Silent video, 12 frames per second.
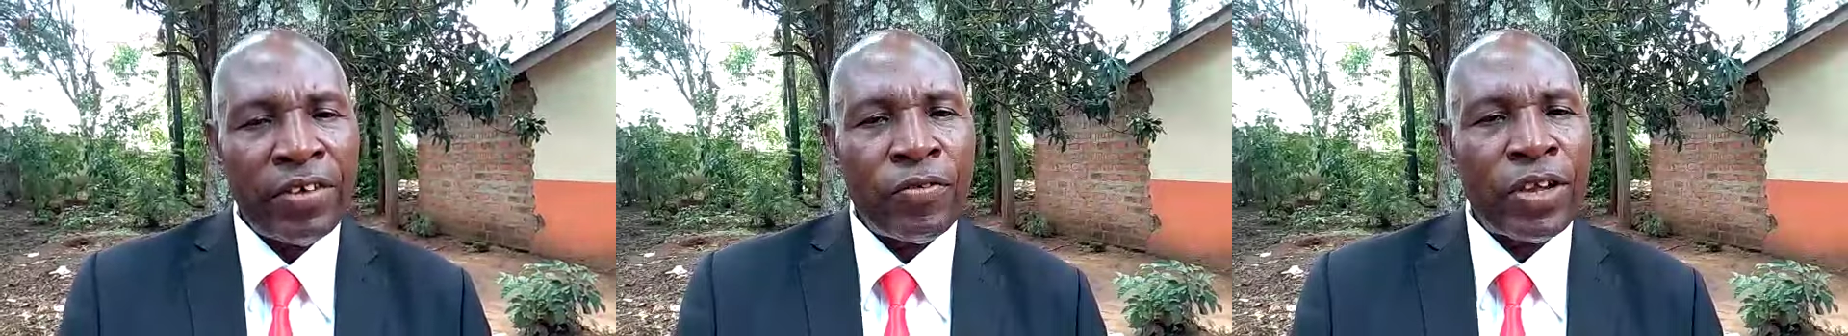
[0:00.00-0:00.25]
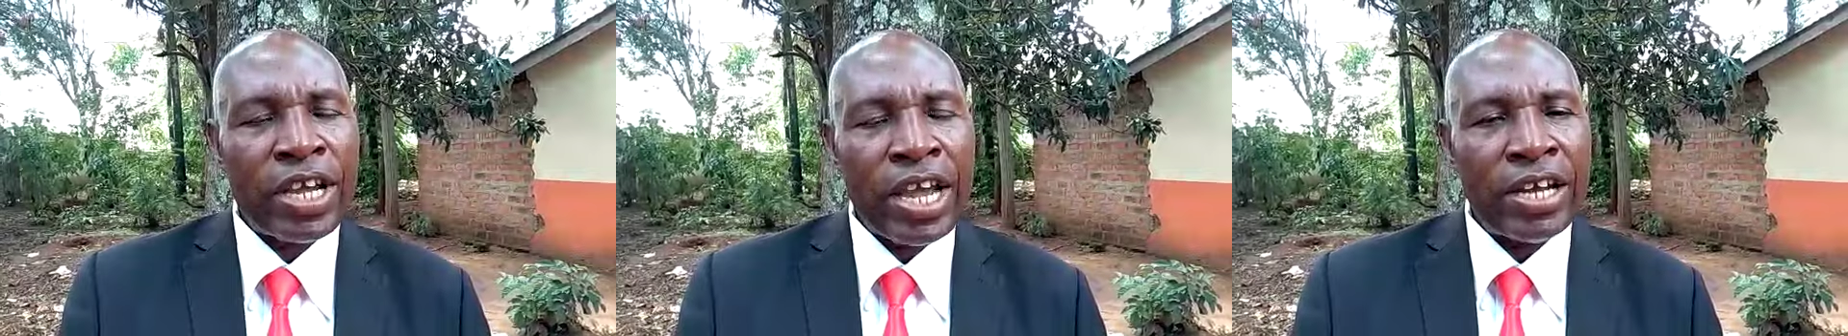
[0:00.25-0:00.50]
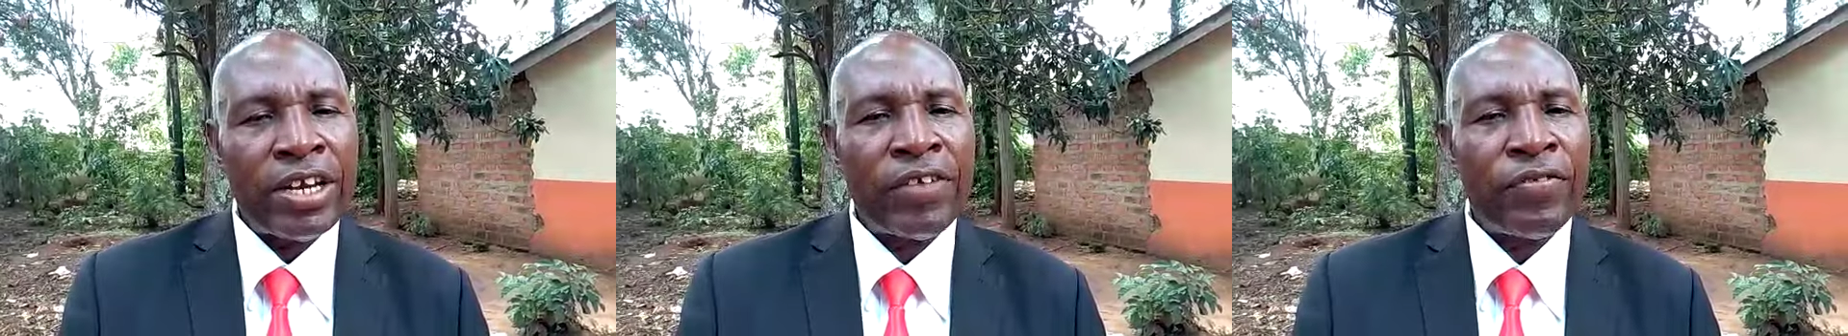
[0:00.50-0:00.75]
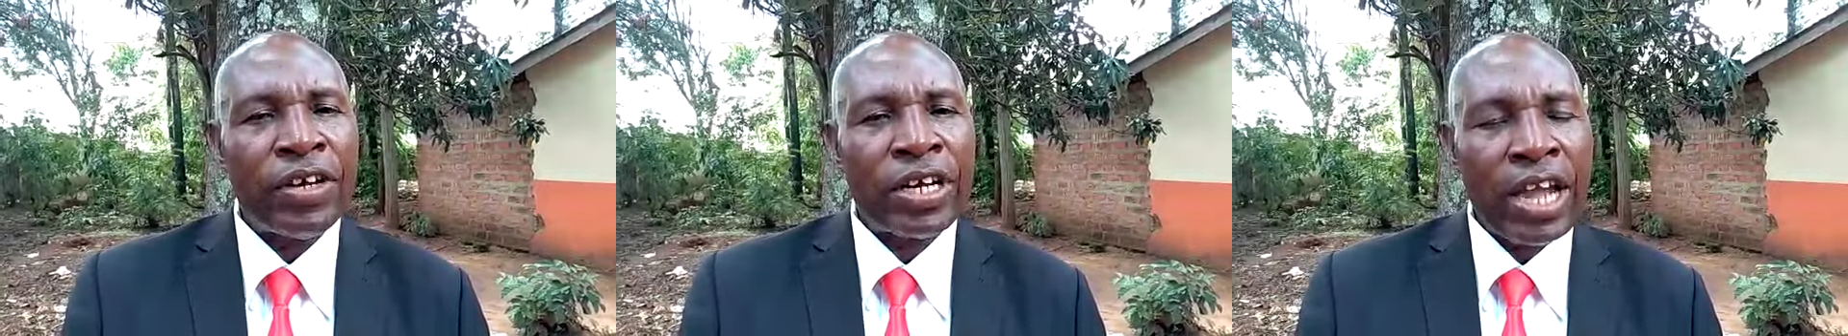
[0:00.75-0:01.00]
We can
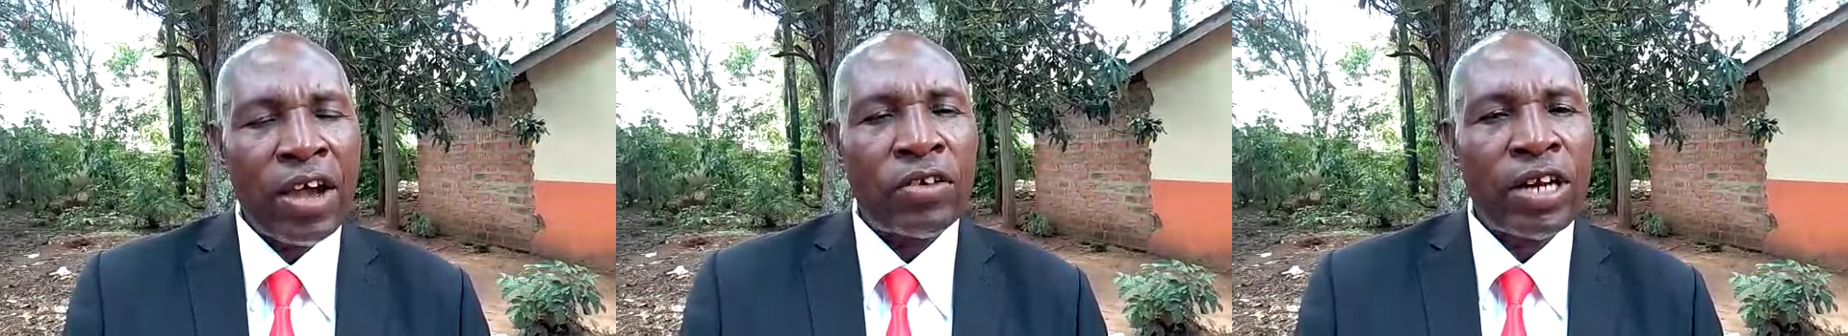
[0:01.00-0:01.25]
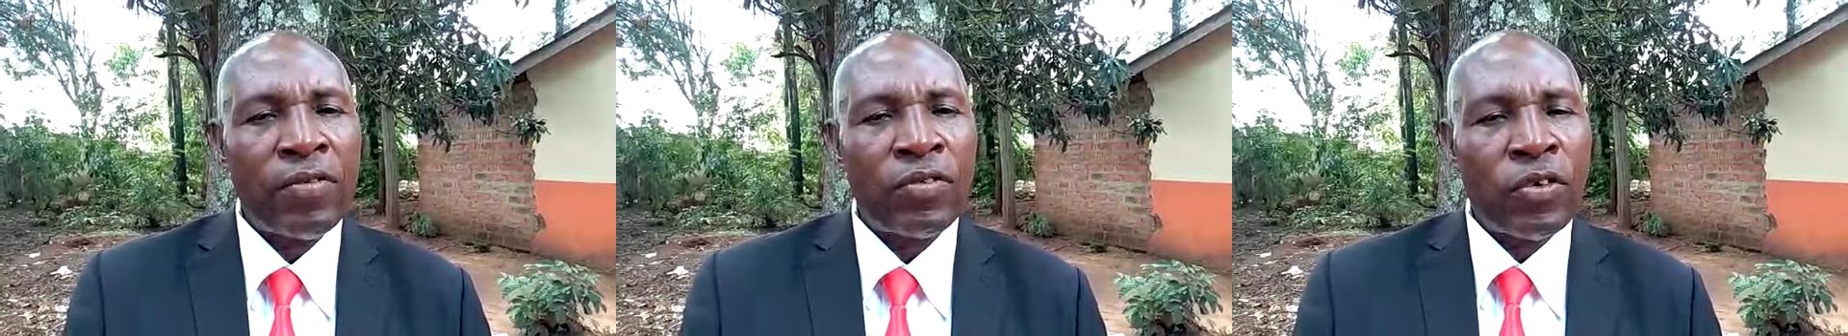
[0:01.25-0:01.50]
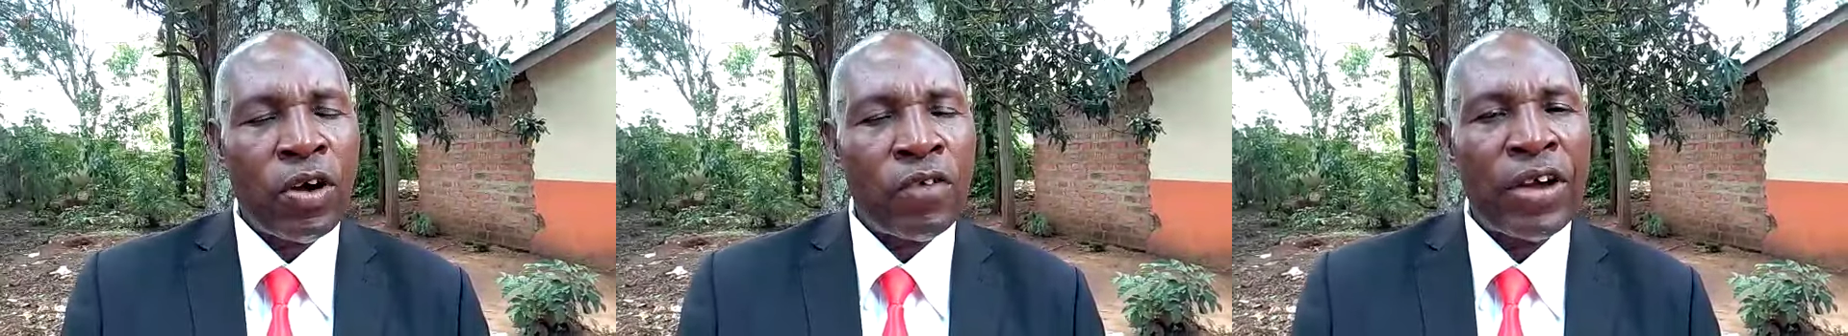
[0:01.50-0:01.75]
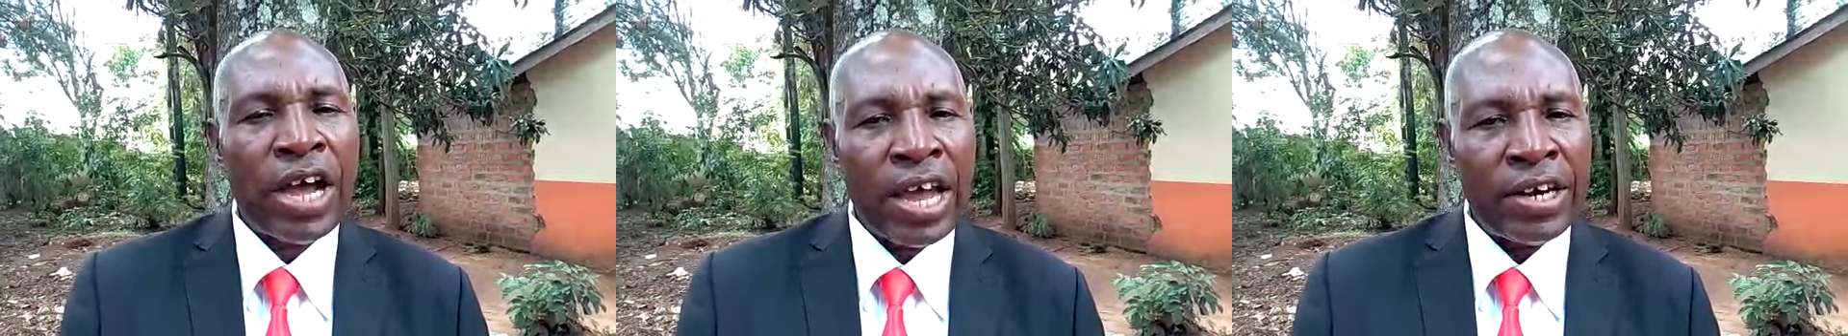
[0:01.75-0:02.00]
even count up to
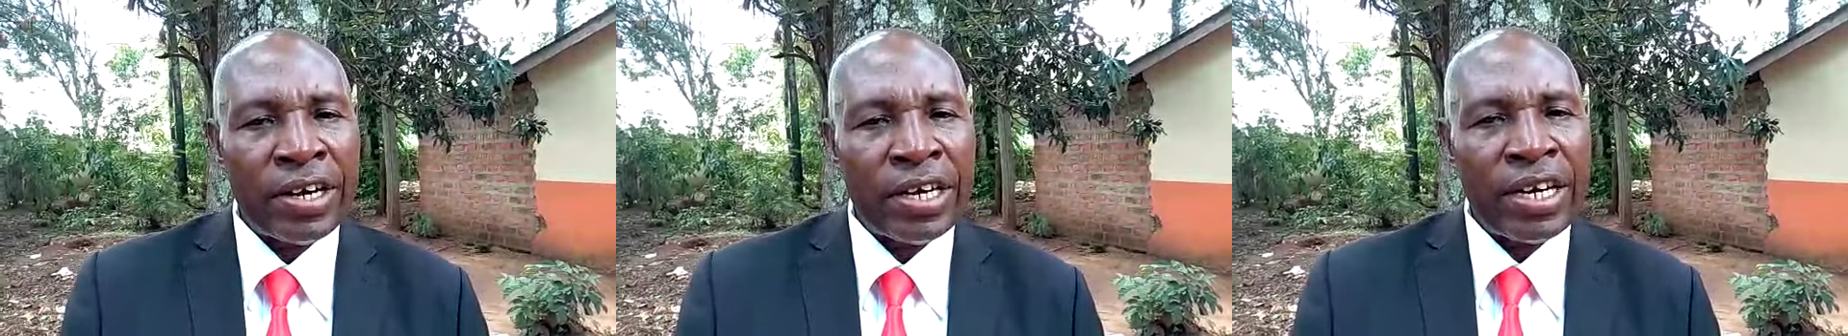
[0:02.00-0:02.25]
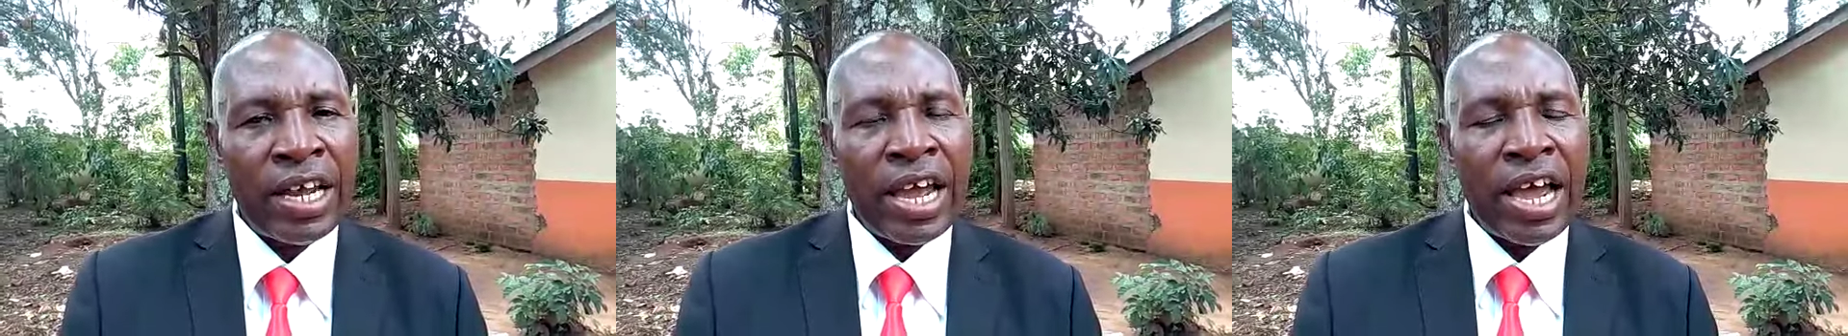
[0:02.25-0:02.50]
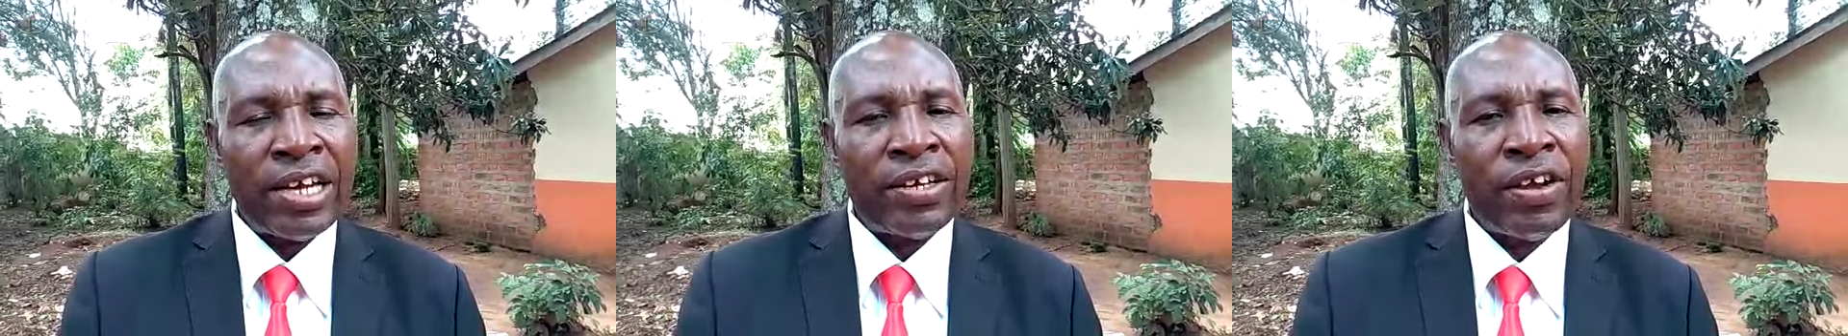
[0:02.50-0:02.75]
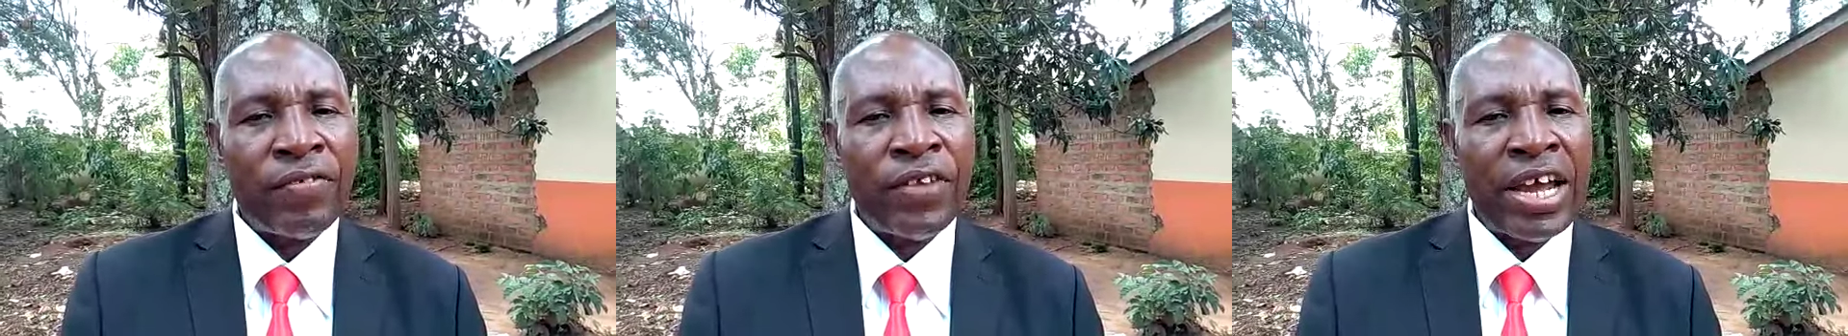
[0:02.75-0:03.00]
over 100, and
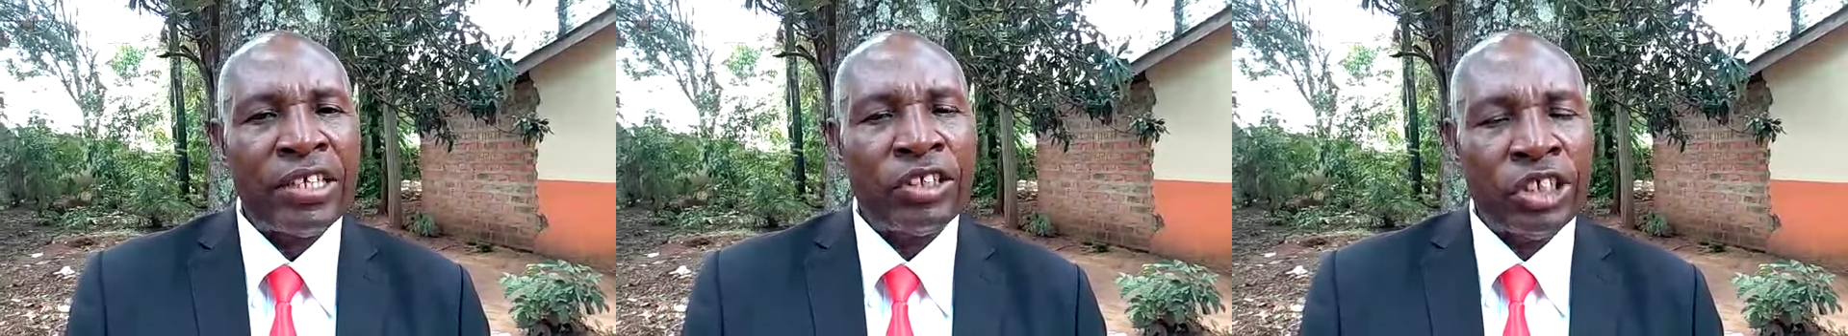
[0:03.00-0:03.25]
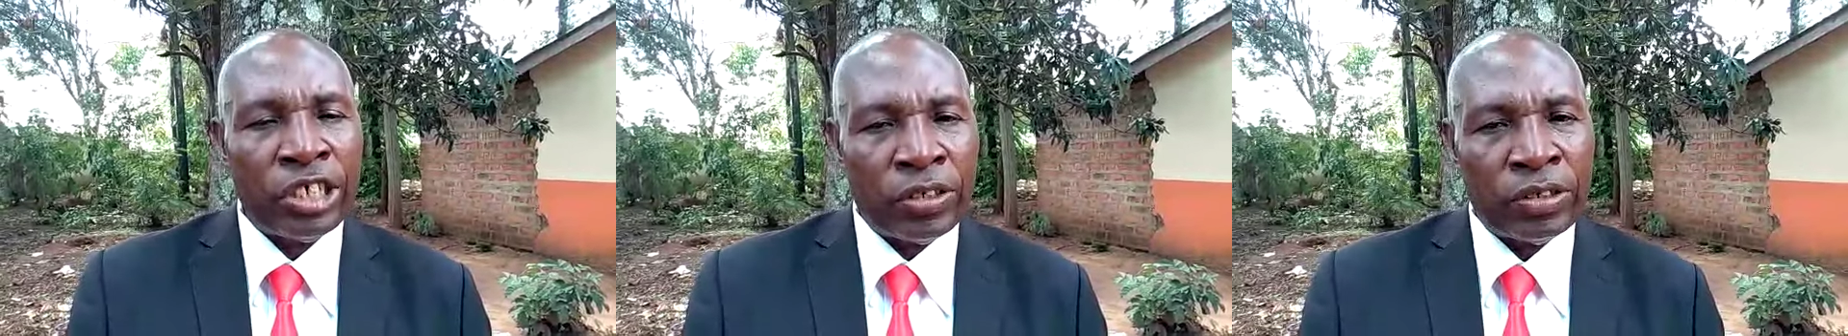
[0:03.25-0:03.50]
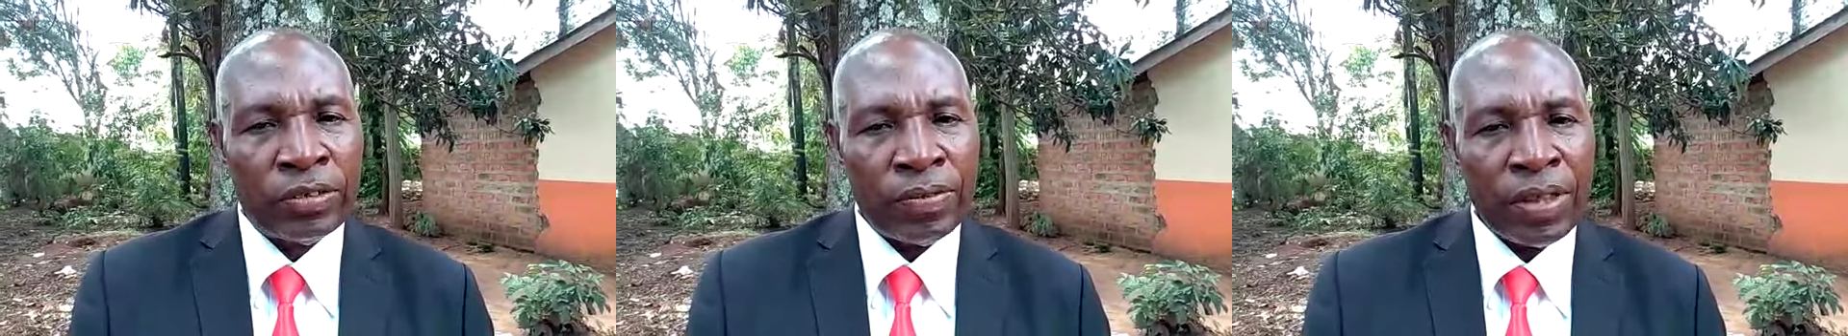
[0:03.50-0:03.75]
you have done zero.